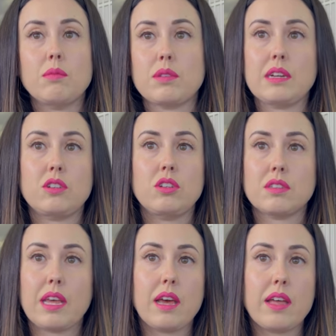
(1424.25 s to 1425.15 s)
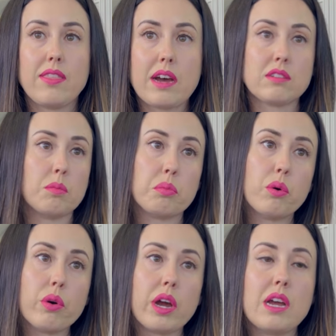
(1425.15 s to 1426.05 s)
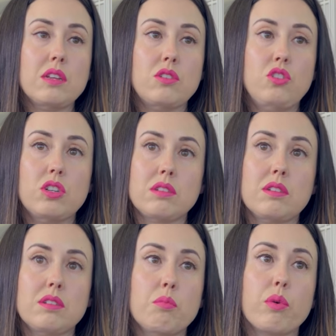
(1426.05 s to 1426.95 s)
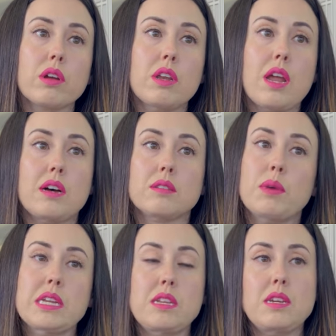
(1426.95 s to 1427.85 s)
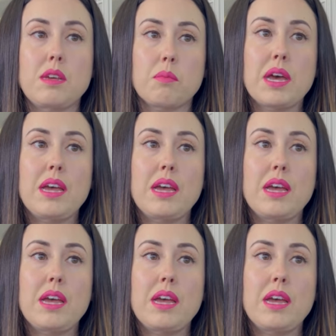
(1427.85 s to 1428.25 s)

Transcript: It's like she's like, that support is just as important as my team